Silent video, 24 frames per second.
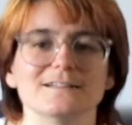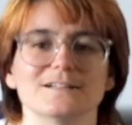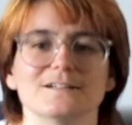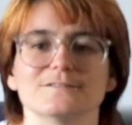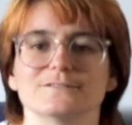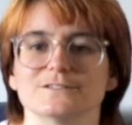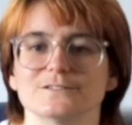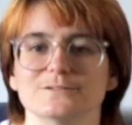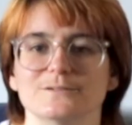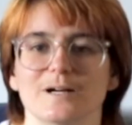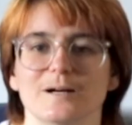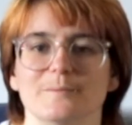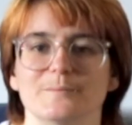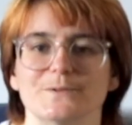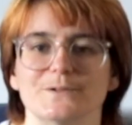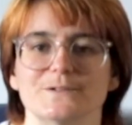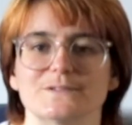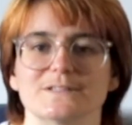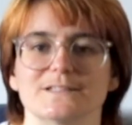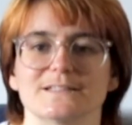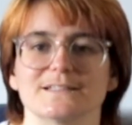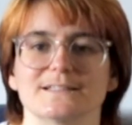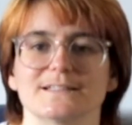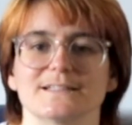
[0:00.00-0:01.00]
love doo
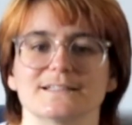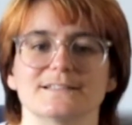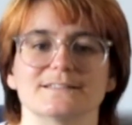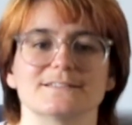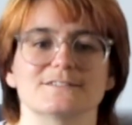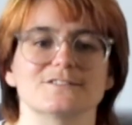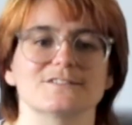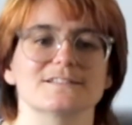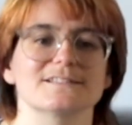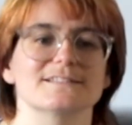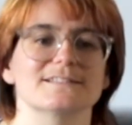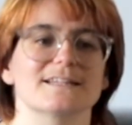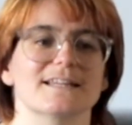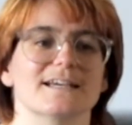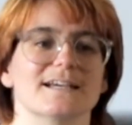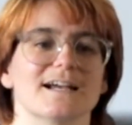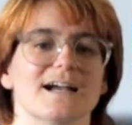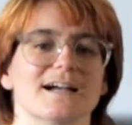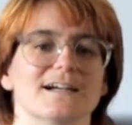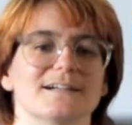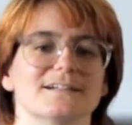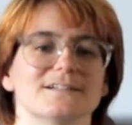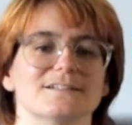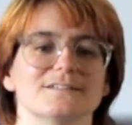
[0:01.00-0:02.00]
music. It's just they
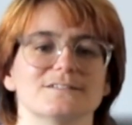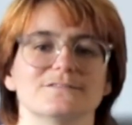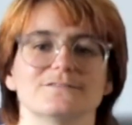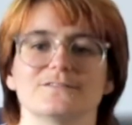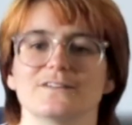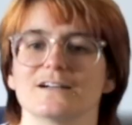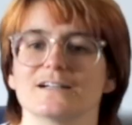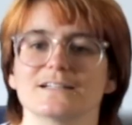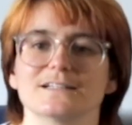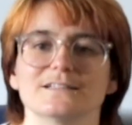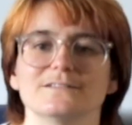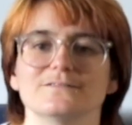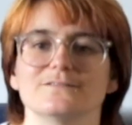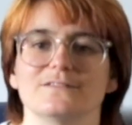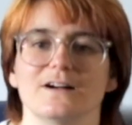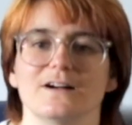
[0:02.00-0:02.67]
got good fucking